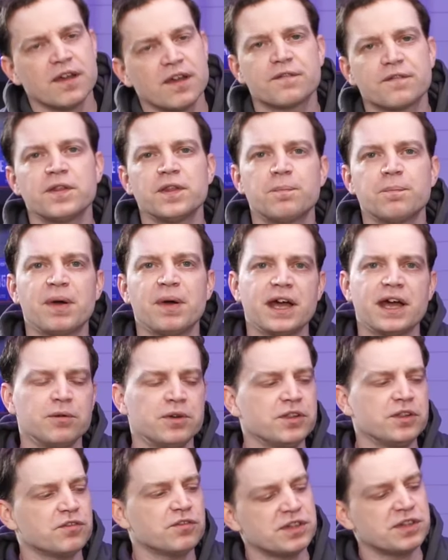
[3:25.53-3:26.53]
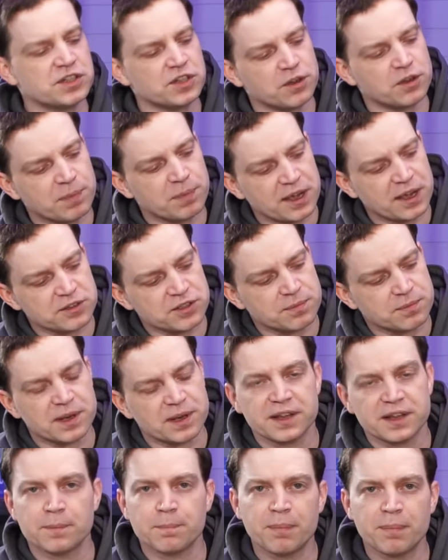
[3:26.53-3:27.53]
For the power, there is no power
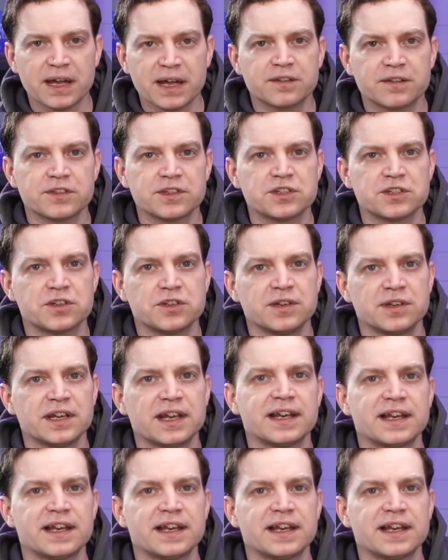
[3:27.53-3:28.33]
supply at the back of this unit.